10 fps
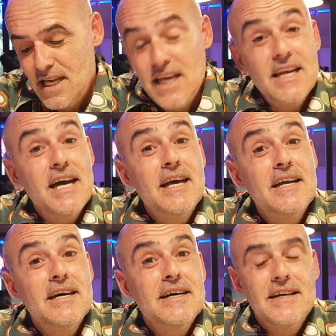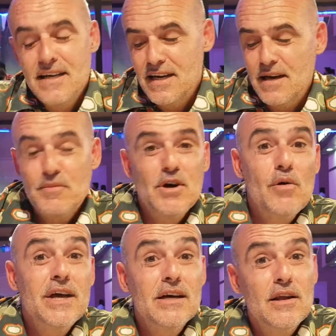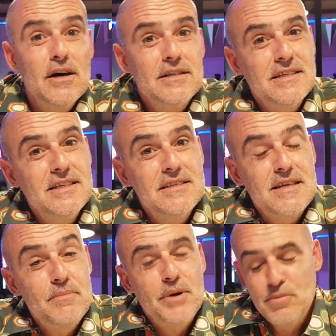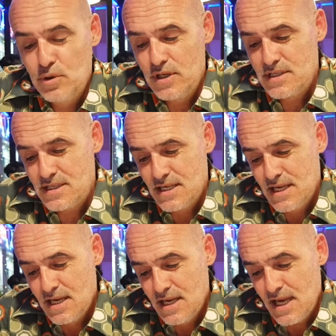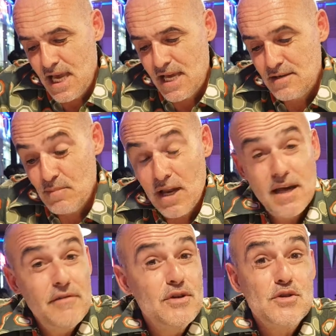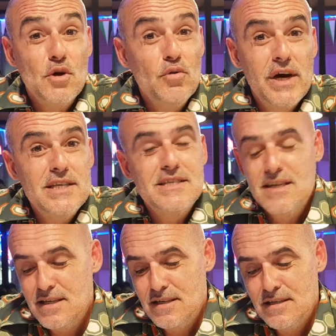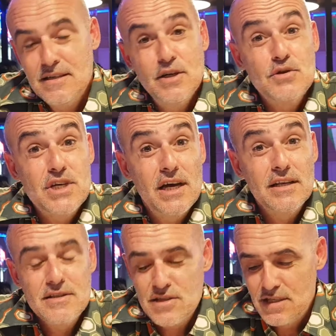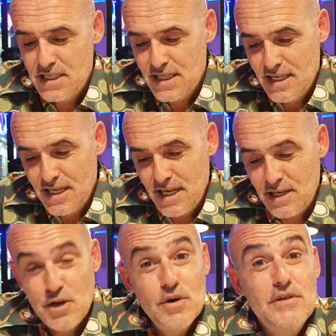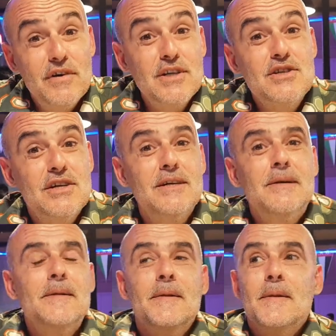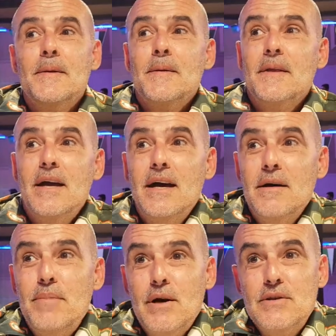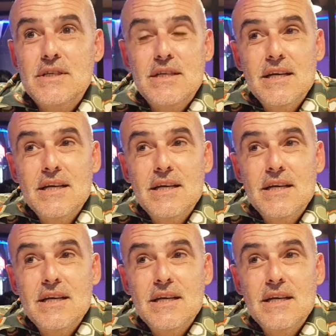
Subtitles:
in Ayana. I'm growing a lot in the temple Buddhist, and my life is always a new challenger, a new adventure. About